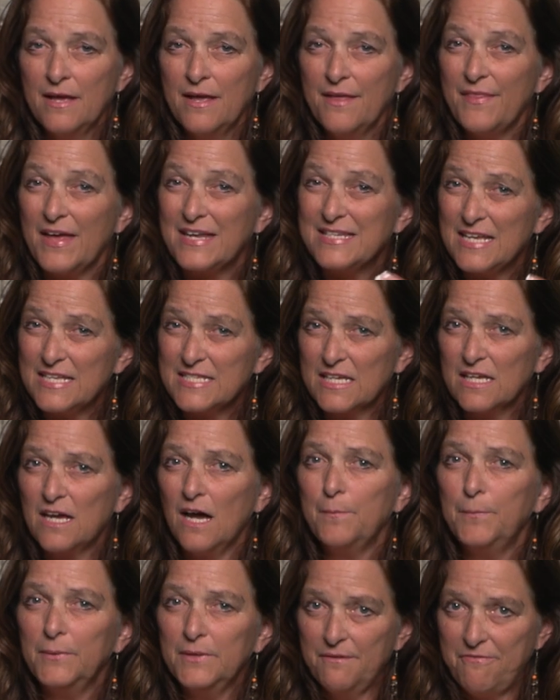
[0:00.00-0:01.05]
that does a
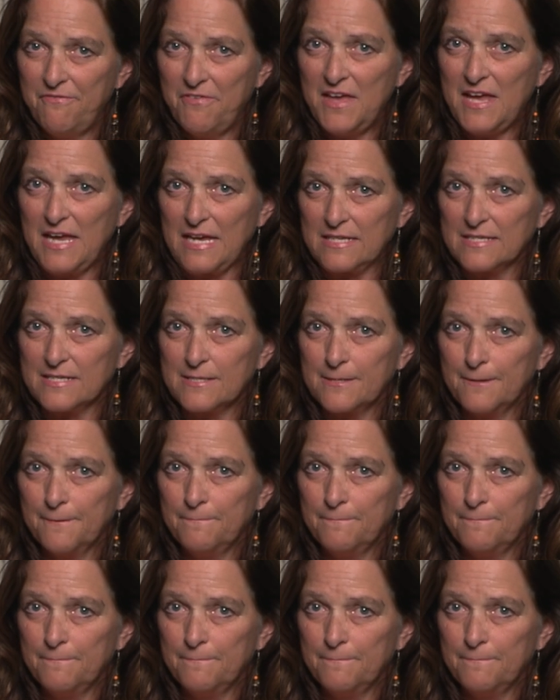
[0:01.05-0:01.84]
couple of things.